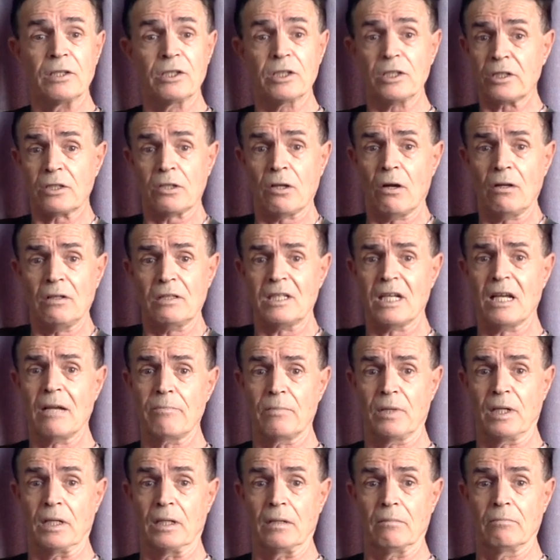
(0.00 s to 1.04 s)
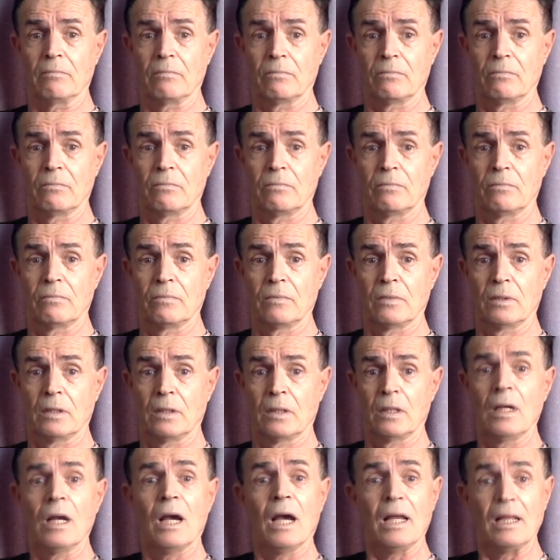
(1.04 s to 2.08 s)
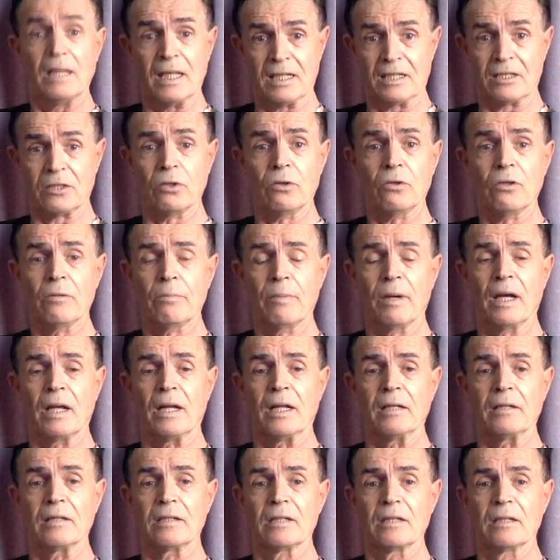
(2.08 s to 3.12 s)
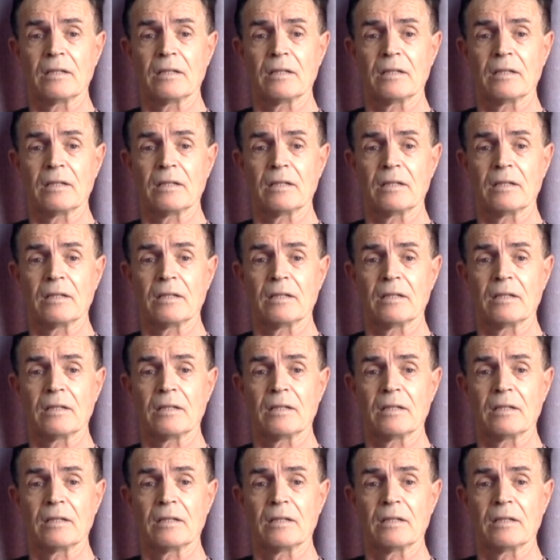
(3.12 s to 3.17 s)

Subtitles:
just contact me, and let's talk about it.